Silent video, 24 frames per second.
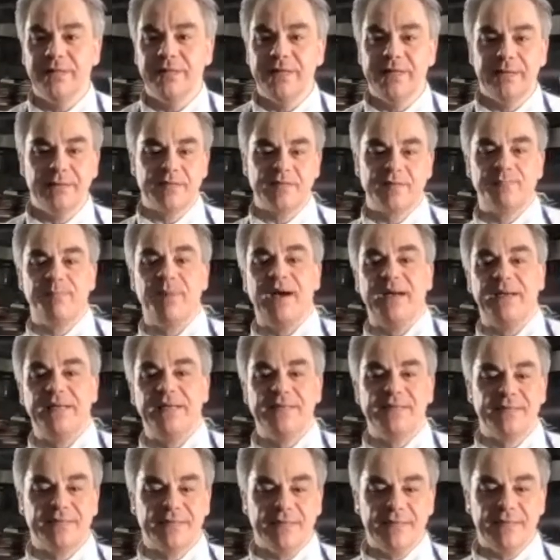
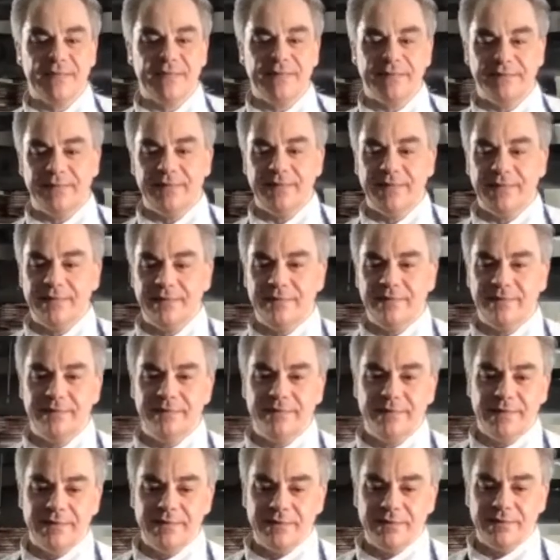spice in
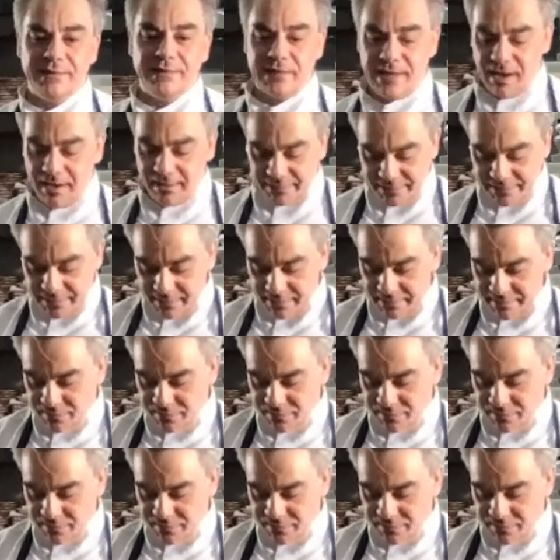the area.